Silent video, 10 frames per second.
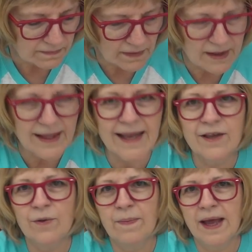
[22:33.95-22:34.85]

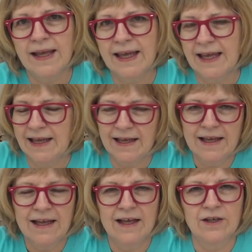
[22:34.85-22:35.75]
Thank you, Peggy.
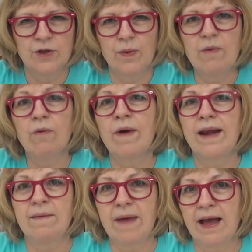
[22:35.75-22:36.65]
And so we were
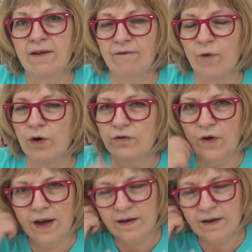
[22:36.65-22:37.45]
writing back and forth, so I